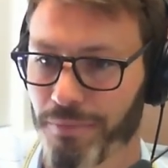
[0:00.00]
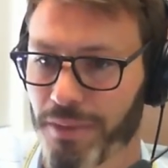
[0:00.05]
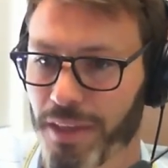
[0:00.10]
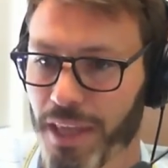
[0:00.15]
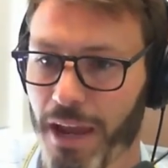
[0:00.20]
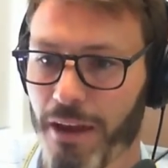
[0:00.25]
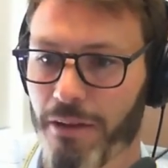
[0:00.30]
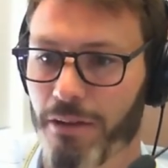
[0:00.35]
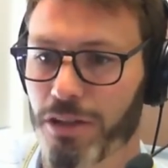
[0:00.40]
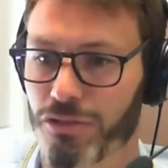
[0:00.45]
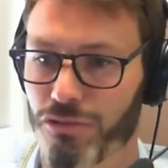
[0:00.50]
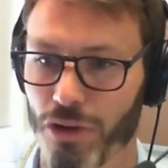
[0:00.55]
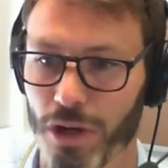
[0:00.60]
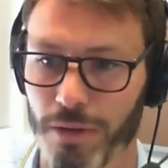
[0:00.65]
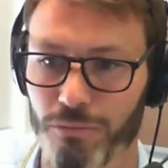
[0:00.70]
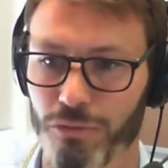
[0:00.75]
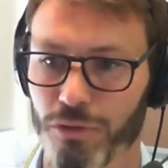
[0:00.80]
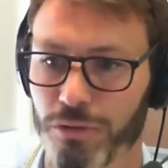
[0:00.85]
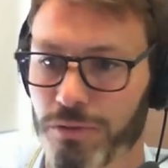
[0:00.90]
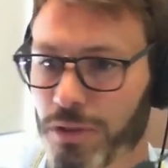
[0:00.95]
carrier
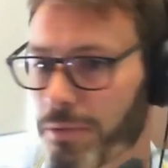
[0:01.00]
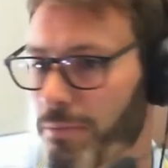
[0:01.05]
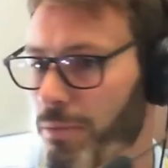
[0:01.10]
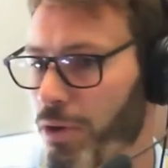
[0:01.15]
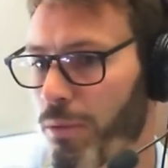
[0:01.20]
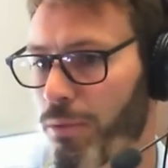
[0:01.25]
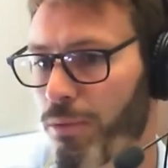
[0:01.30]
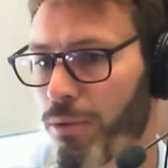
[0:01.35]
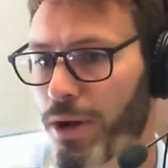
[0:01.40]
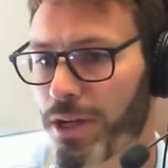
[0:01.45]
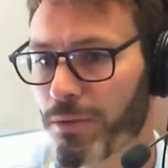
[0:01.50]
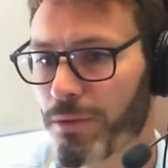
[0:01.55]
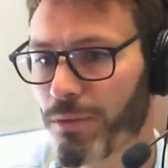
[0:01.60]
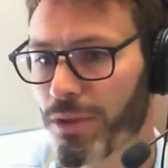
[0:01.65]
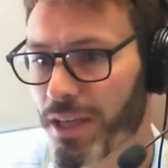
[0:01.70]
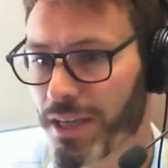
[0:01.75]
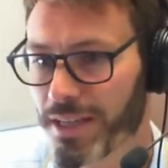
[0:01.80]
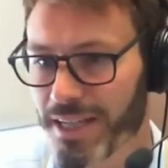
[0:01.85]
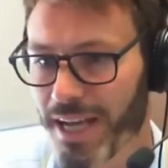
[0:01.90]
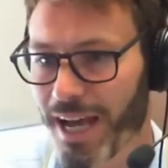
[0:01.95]
strike routes can be operated with
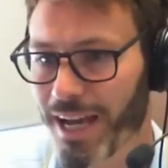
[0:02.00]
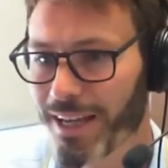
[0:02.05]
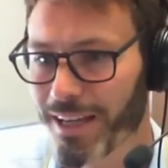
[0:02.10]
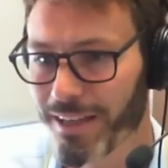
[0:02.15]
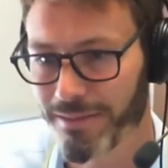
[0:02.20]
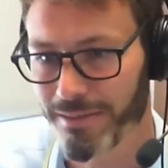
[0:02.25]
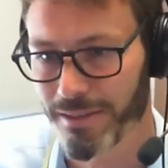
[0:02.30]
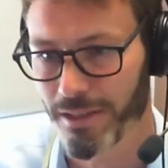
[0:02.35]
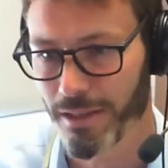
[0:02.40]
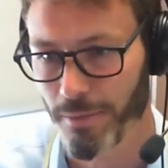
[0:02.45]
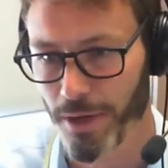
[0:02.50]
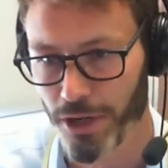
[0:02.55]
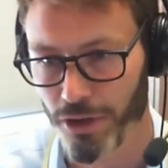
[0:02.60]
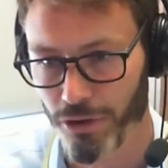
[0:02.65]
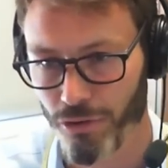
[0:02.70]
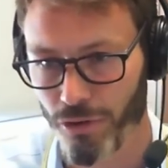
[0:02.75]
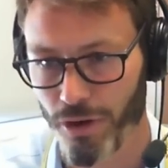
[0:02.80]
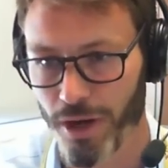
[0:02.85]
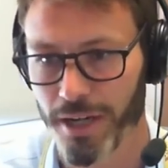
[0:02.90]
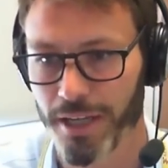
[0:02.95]
the Italians in the
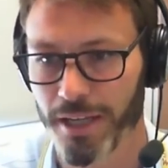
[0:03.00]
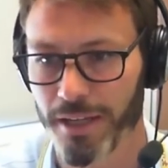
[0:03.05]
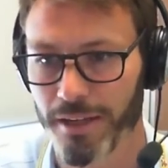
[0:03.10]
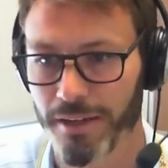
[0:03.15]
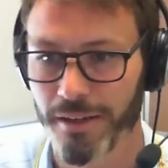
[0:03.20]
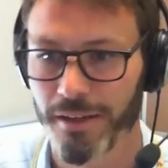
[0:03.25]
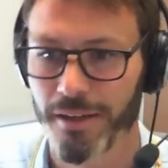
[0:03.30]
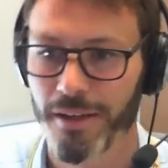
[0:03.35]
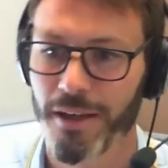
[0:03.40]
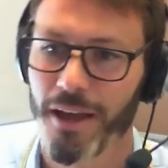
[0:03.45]
Mediterranean,